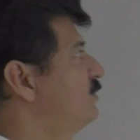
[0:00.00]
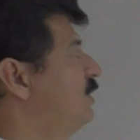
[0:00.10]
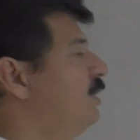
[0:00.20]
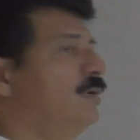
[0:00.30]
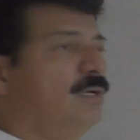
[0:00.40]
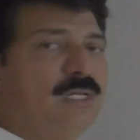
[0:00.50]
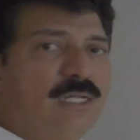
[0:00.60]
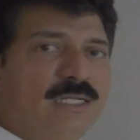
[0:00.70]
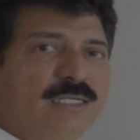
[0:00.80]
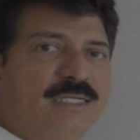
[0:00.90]
So
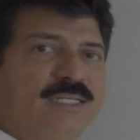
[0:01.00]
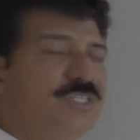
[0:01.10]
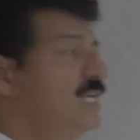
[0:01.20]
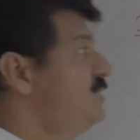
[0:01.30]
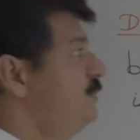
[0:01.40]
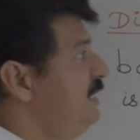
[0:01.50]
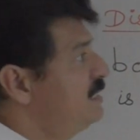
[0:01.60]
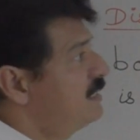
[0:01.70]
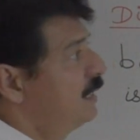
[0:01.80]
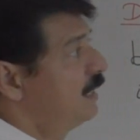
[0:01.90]
distance
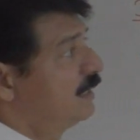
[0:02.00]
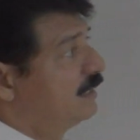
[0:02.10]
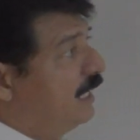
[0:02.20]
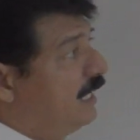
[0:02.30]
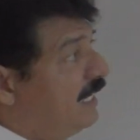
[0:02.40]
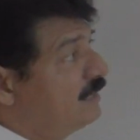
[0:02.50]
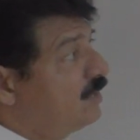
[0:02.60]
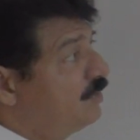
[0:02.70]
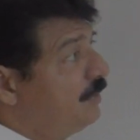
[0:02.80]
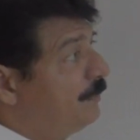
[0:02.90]
means The
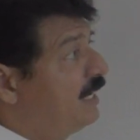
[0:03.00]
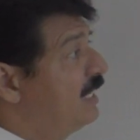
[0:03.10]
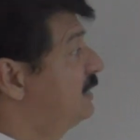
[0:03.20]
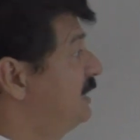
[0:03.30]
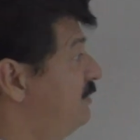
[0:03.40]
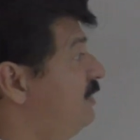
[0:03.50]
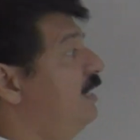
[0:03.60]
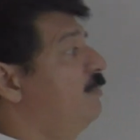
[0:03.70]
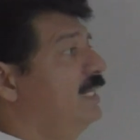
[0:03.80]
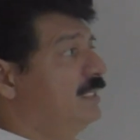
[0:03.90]
length of the path
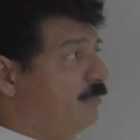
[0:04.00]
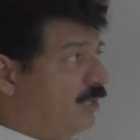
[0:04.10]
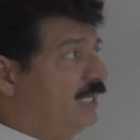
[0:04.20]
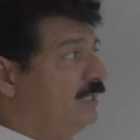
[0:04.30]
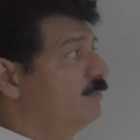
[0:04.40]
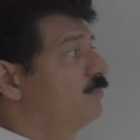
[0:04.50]
covered by the body